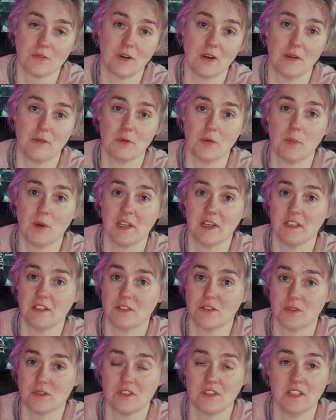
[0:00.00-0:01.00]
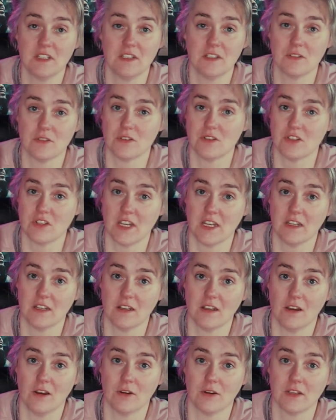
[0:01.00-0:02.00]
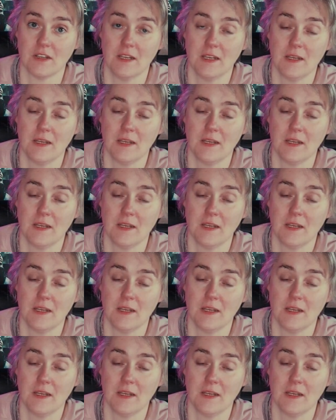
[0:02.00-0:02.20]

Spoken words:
for everybody to see it, to check it out,